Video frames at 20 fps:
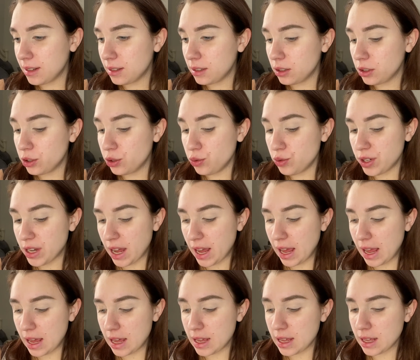
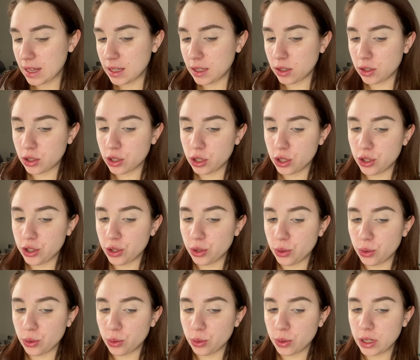today is to
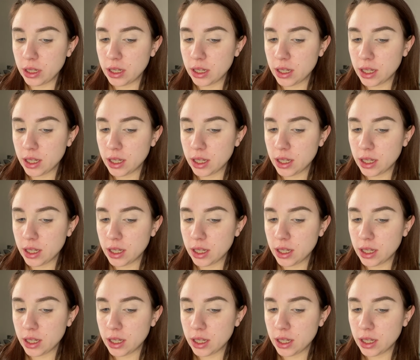do